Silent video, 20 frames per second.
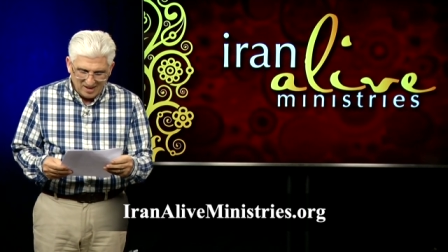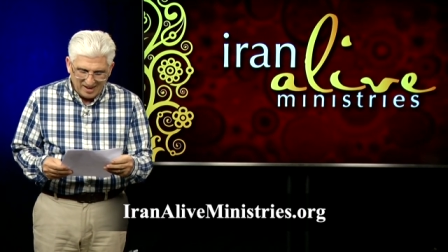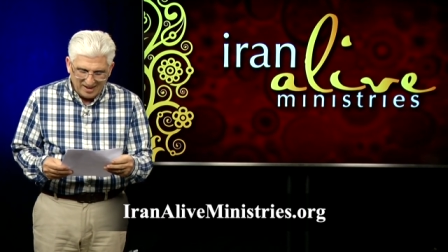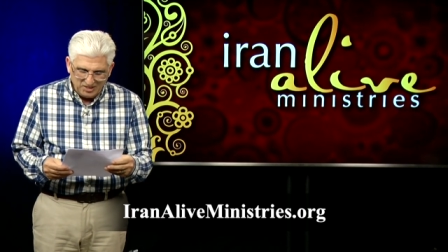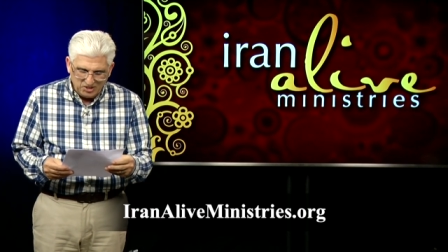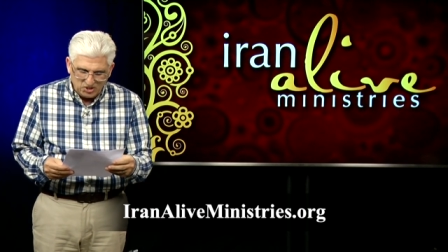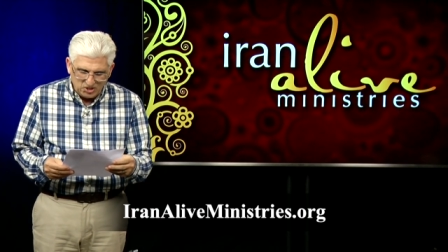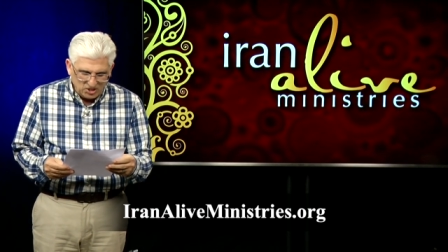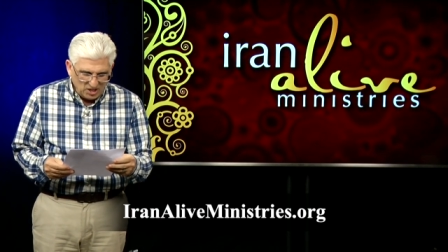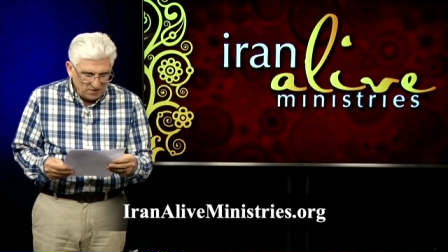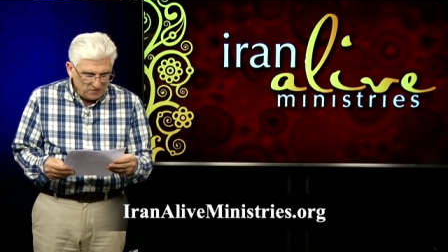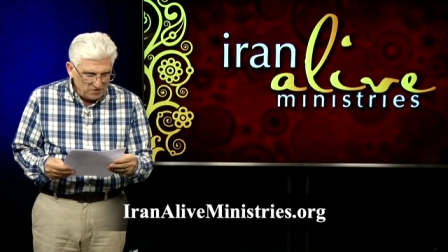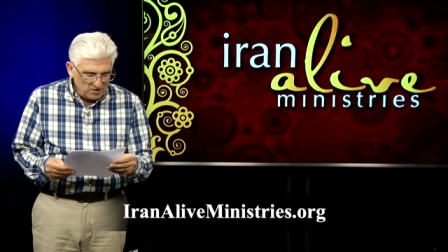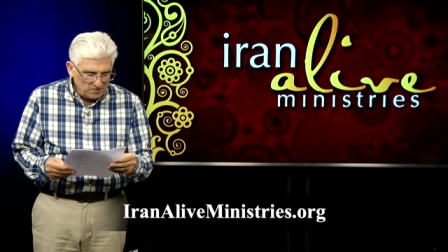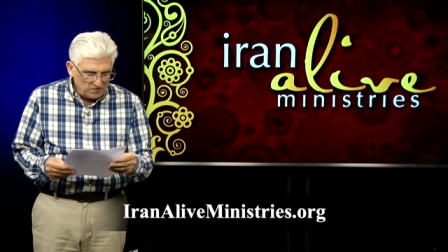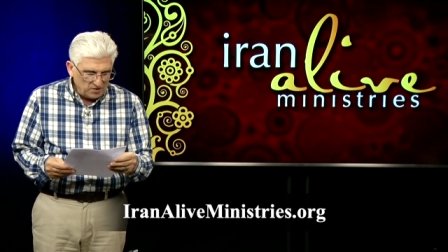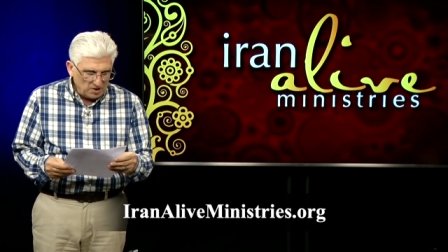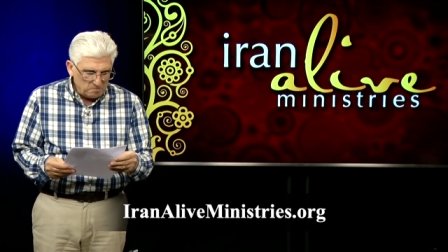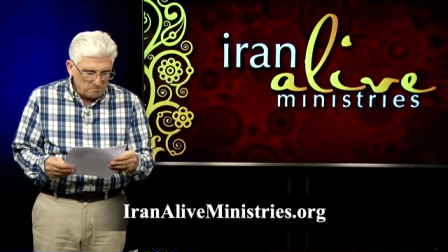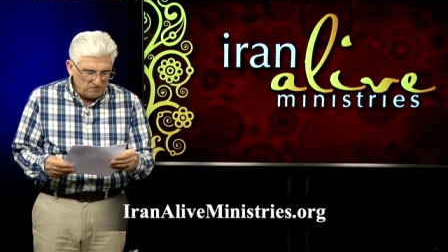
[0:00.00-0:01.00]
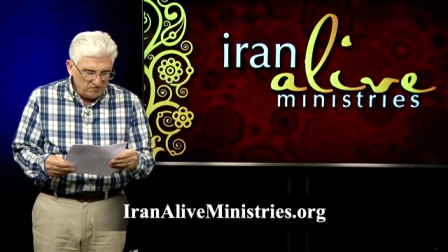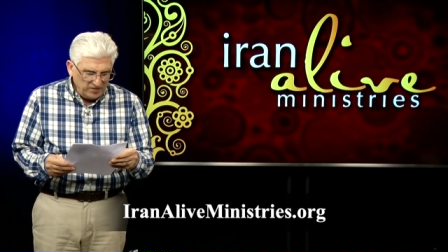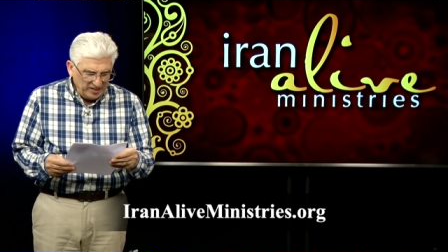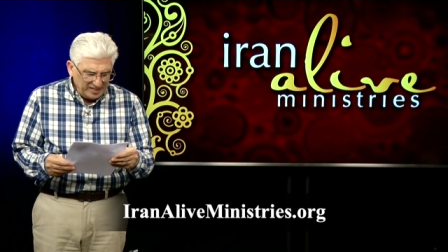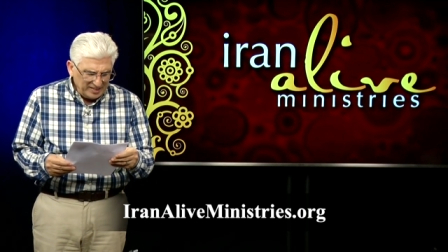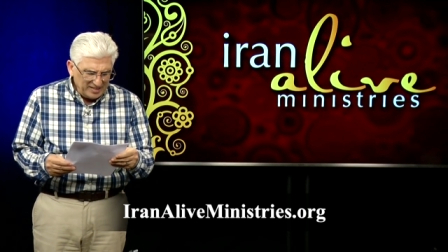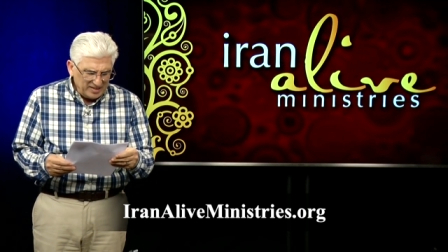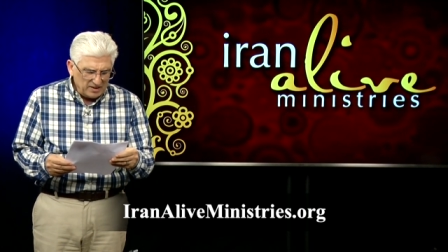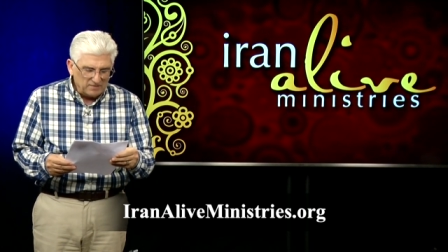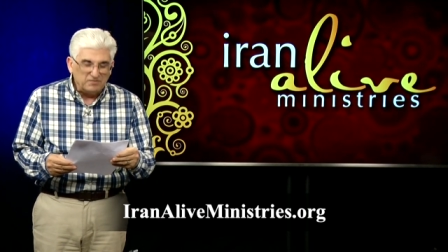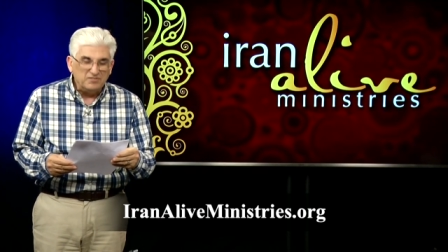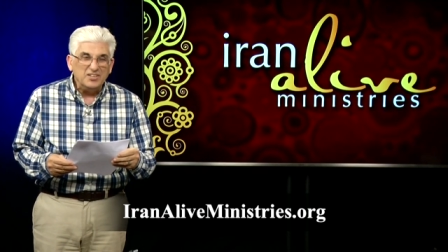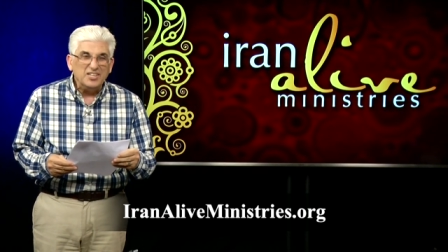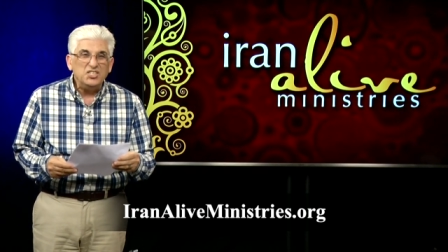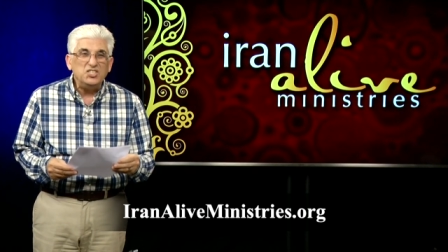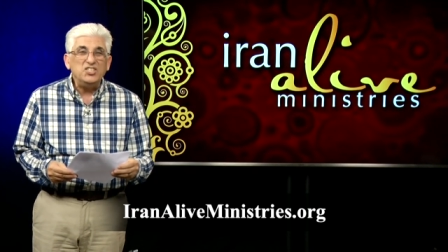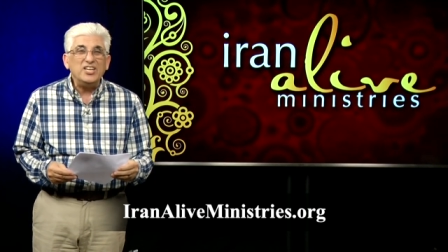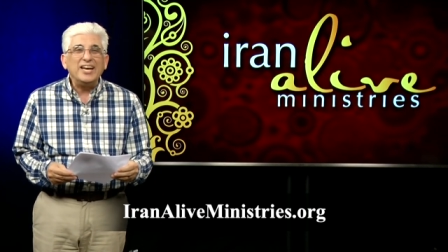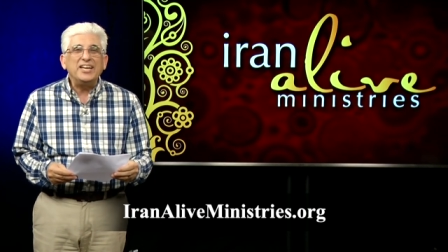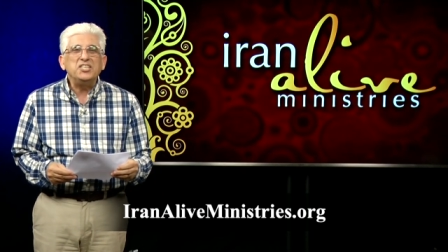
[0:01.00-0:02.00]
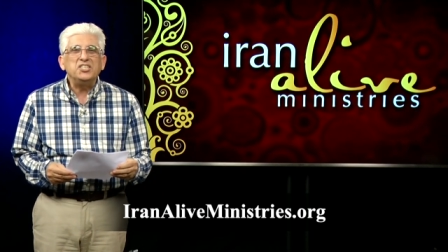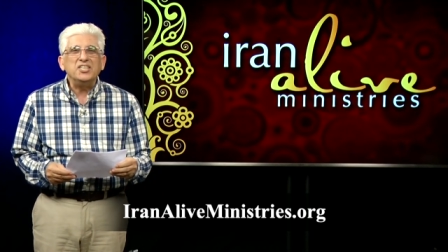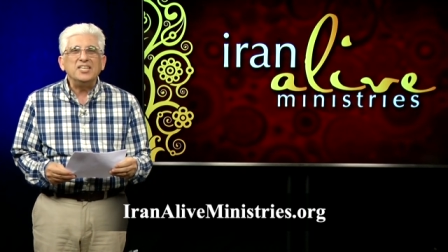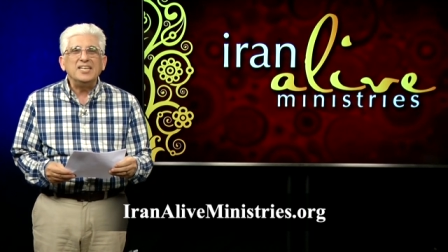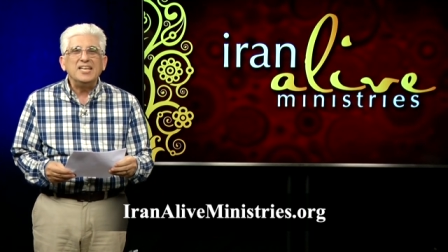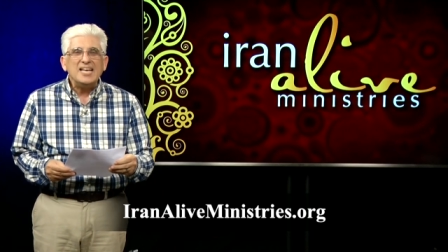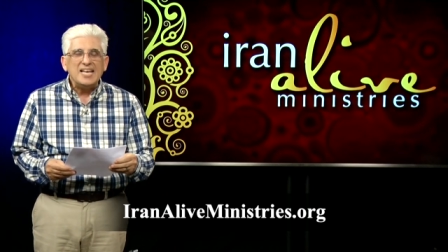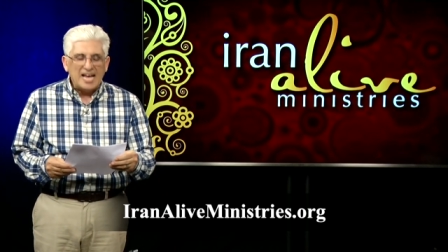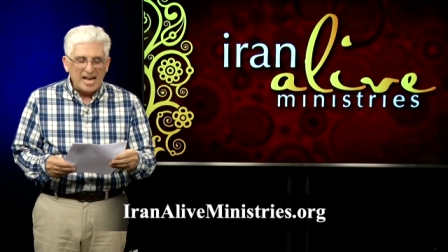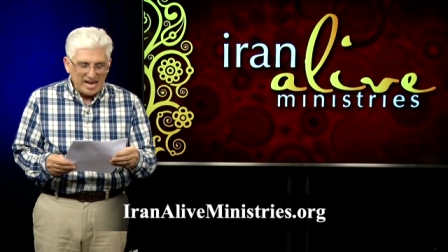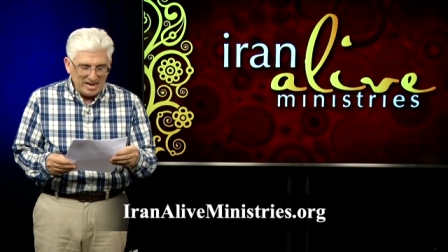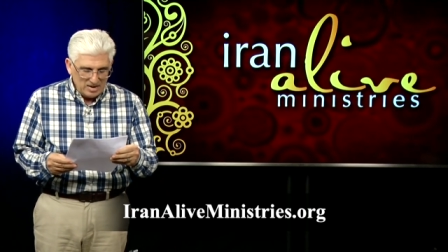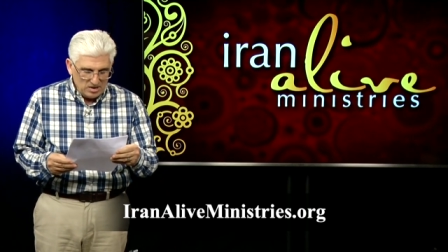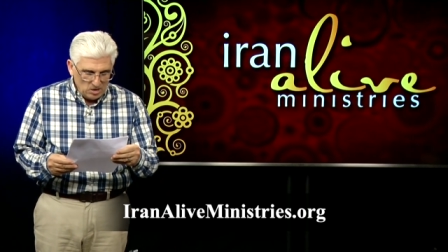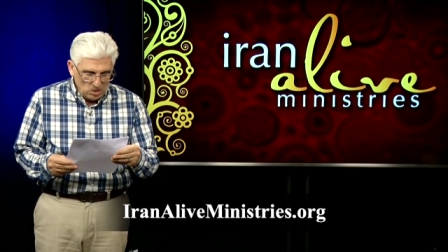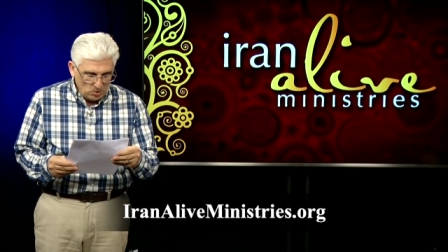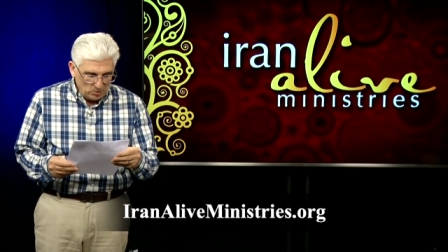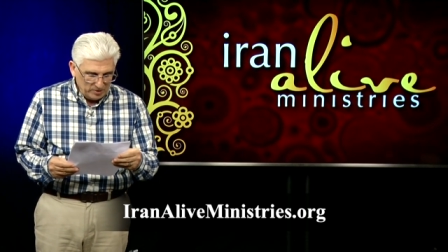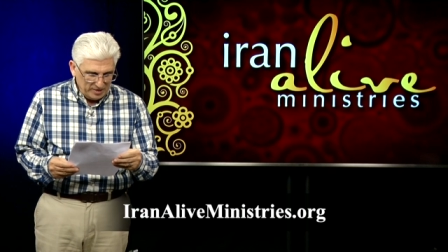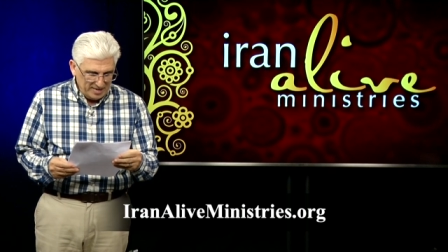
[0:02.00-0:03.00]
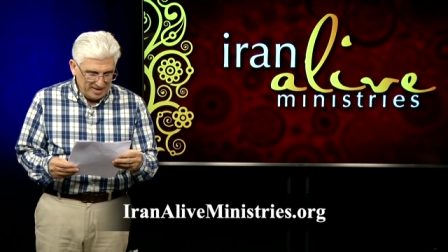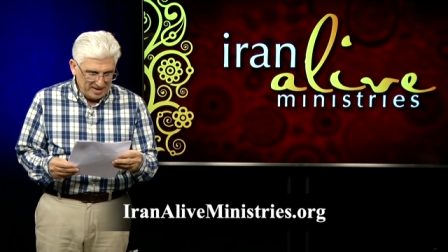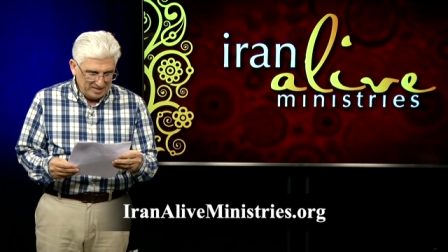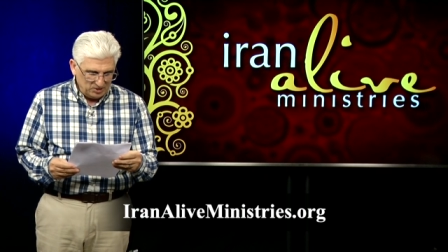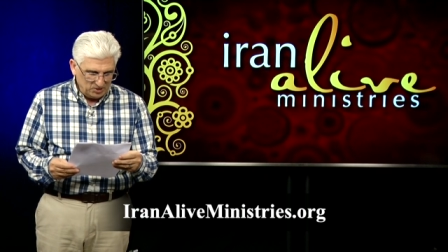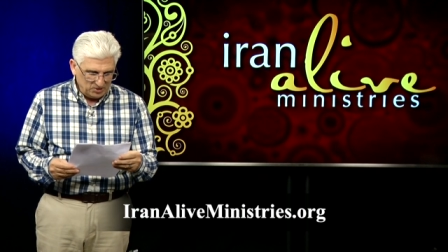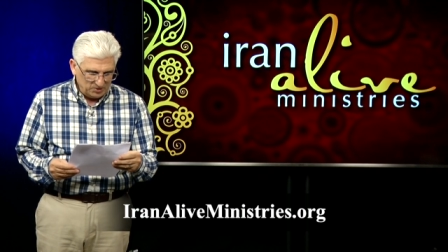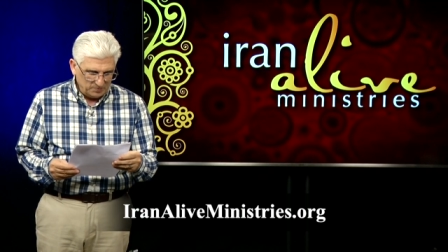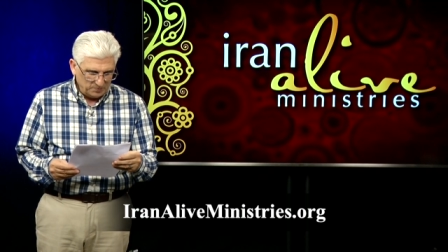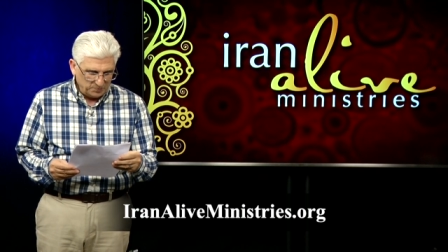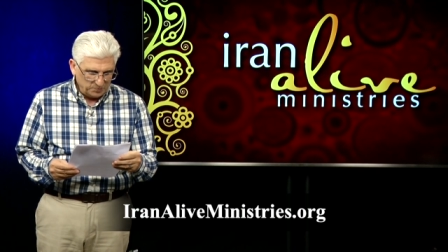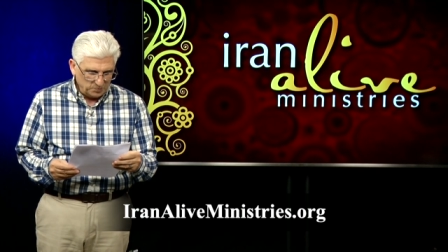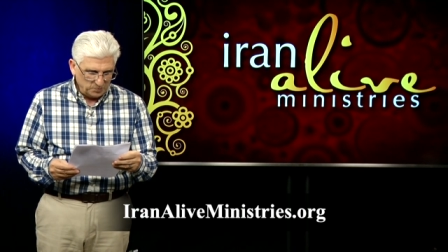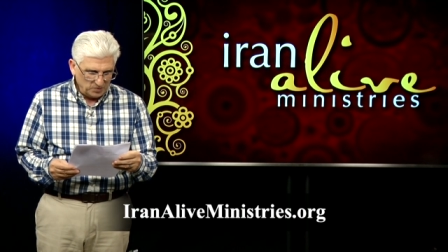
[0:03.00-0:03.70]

I suffered from feeling of rejection and loneliness.